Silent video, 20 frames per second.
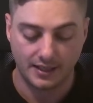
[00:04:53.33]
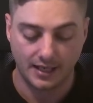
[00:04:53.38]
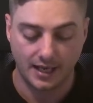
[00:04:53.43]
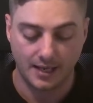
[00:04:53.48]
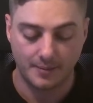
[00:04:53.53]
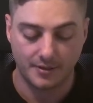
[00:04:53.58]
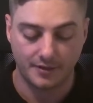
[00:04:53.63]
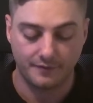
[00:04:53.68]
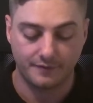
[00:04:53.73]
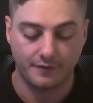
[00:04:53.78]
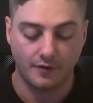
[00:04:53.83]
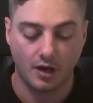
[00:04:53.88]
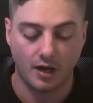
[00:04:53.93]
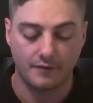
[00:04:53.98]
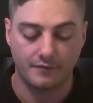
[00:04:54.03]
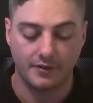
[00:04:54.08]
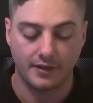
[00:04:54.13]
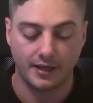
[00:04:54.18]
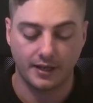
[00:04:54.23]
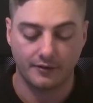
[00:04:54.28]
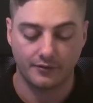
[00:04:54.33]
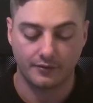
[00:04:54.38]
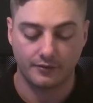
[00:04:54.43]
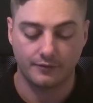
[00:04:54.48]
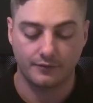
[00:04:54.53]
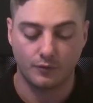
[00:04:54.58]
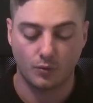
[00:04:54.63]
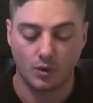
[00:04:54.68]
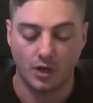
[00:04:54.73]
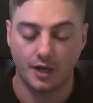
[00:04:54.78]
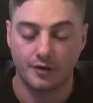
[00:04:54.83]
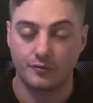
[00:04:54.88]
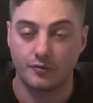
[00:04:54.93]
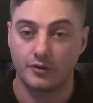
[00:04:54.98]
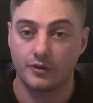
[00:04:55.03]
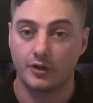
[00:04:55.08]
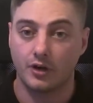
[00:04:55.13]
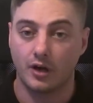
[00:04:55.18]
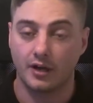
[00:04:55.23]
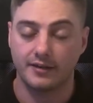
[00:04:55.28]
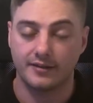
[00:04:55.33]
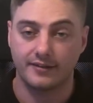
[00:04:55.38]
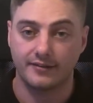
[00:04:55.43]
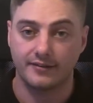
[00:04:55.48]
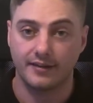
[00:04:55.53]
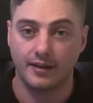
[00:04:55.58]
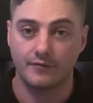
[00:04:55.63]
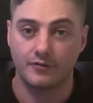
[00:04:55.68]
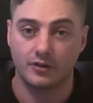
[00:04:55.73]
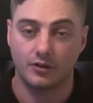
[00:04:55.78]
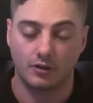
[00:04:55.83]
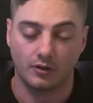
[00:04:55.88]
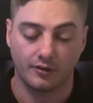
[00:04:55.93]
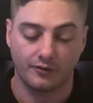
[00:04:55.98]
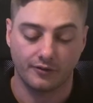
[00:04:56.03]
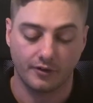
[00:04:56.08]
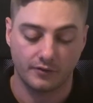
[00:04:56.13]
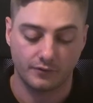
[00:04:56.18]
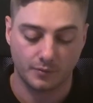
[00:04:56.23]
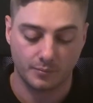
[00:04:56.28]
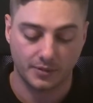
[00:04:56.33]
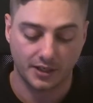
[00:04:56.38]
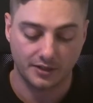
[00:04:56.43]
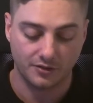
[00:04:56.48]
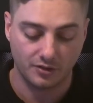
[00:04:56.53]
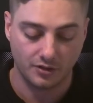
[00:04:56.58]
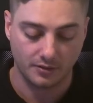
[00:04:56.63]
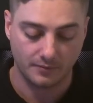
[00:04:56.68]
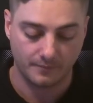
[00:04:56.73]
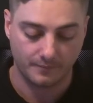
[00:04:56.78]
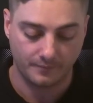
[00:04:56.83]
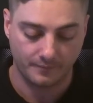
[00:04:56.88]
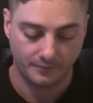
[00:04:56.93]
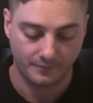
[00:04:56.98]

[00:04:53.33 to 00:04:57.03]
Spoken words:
came in $5,497 over budget.